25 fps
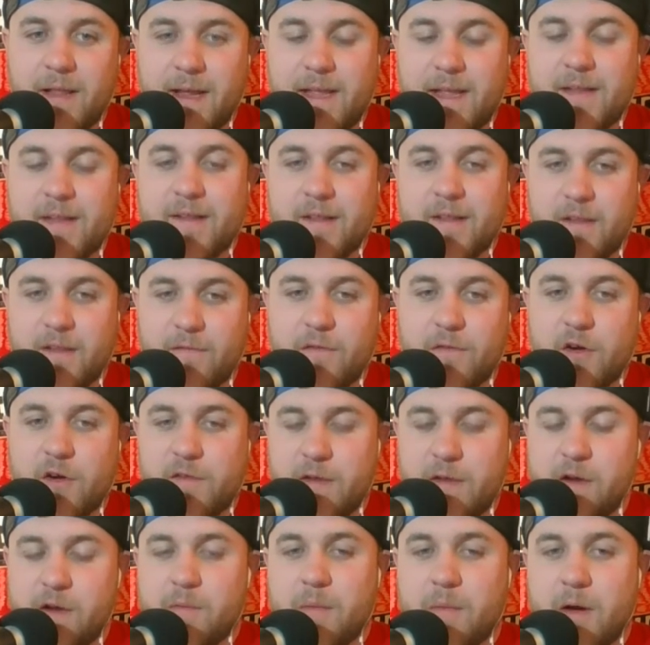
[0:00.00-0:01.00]
Like, he says, the
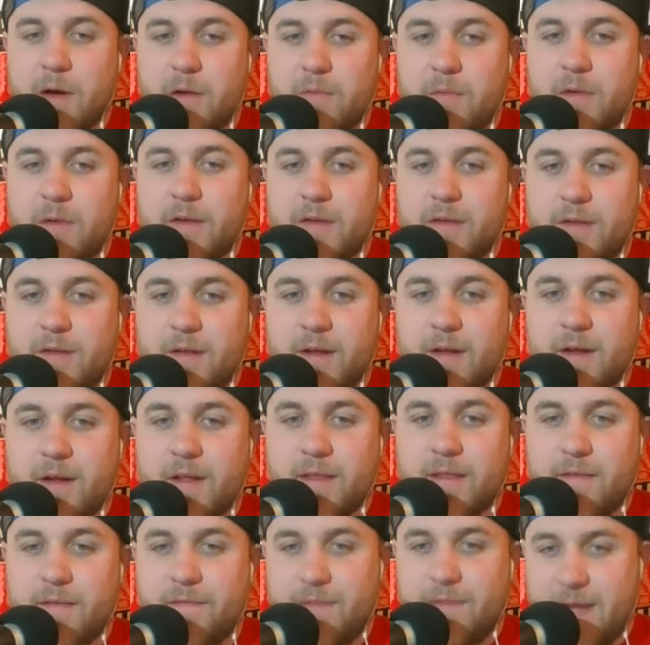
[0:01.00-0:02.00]
first favorite part was
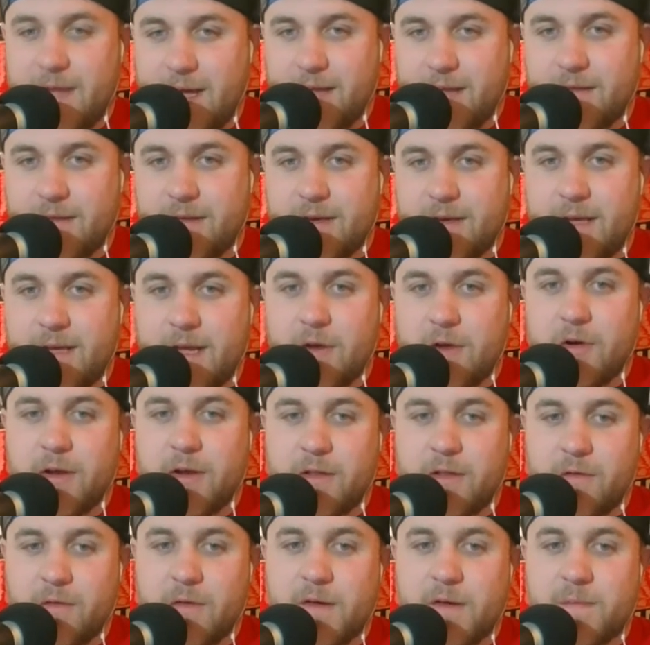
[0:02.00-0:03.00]
the fans and
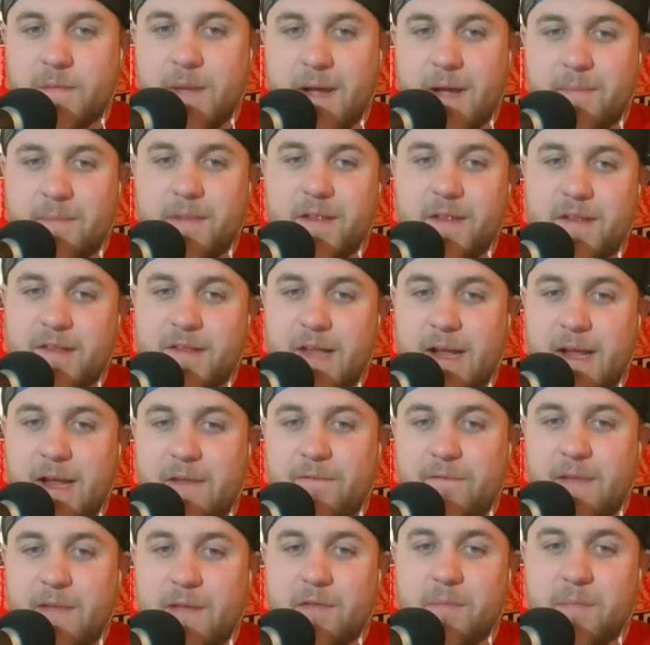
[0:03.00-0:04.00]
airing their respect, but his
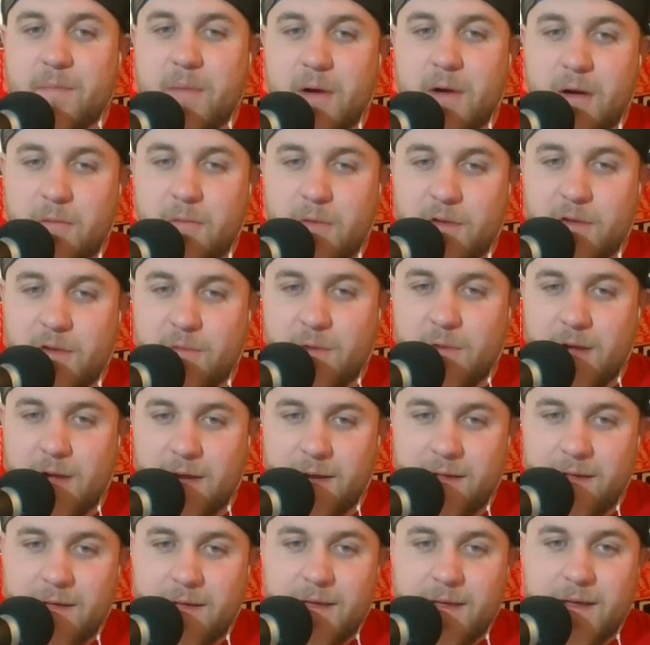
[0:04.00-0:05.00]
second favorite part was
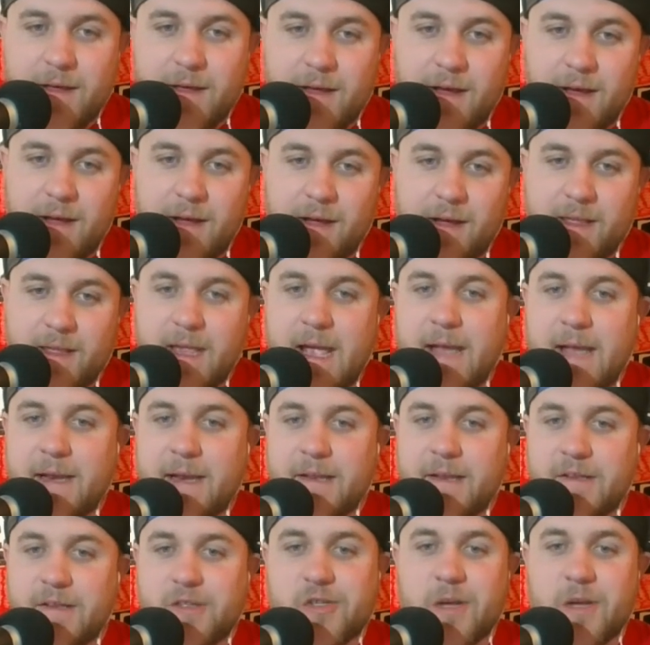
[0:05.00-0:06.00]
when
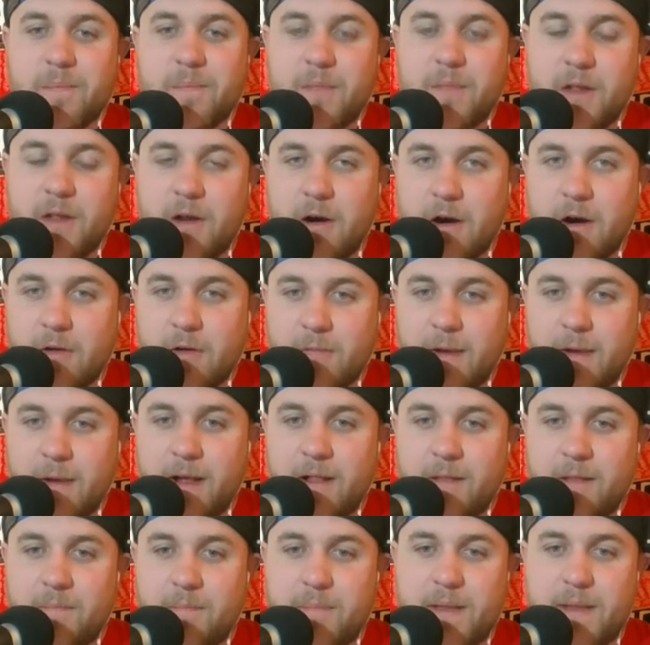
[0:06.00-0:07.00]
Candice jumped the
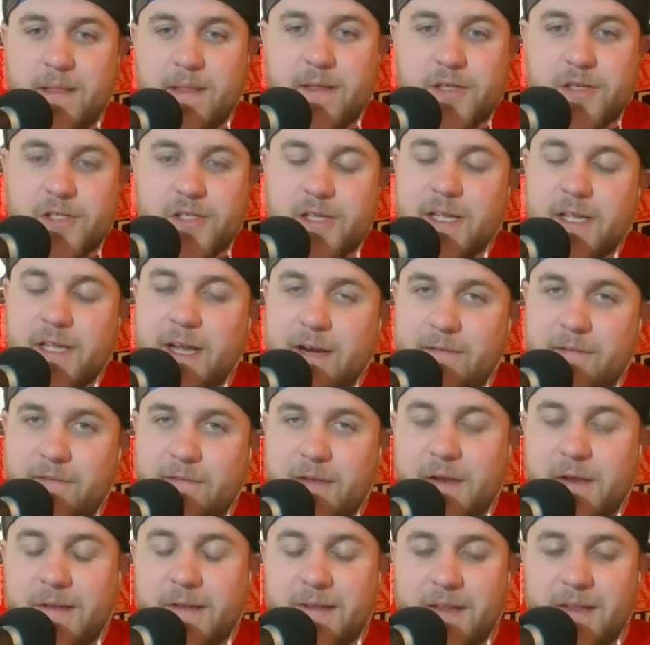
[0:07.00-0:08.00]
guardrail and beat the shit out of
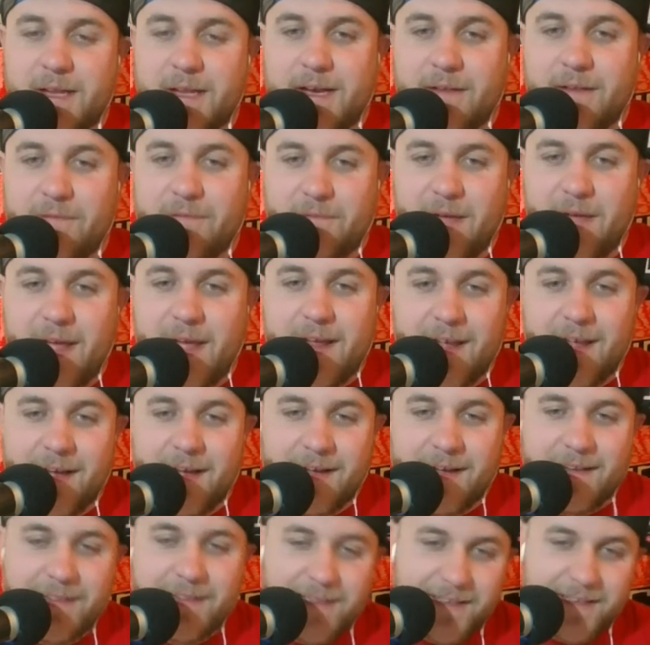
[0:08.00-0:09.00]
Zelina Vega.